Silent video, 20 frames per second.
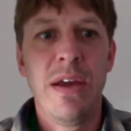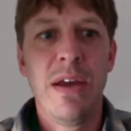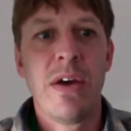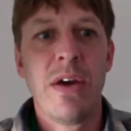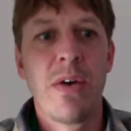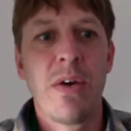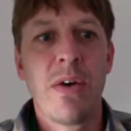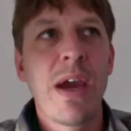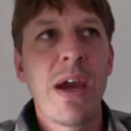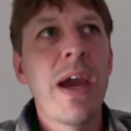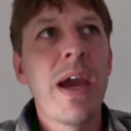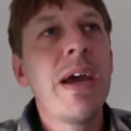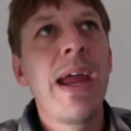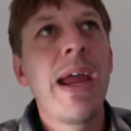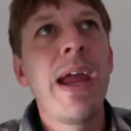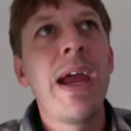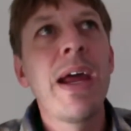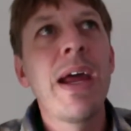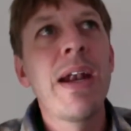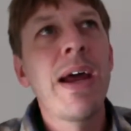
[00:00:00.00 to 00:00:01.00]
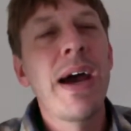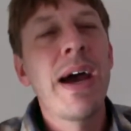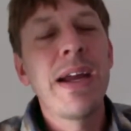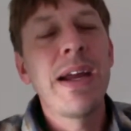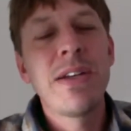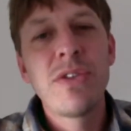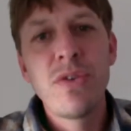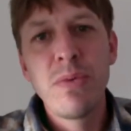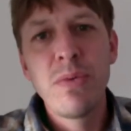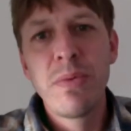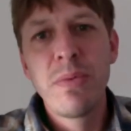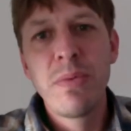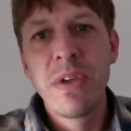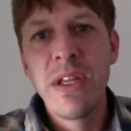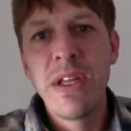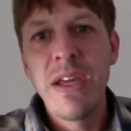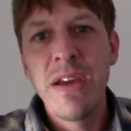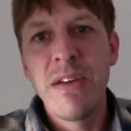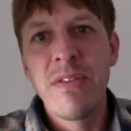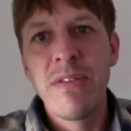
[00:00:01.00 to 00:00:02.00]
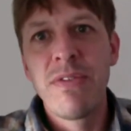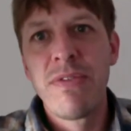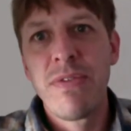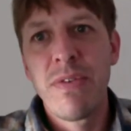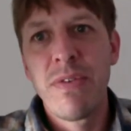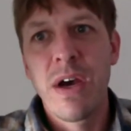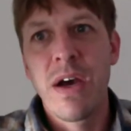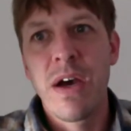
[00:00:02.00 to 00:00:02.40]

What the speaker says: Okay, and I do believe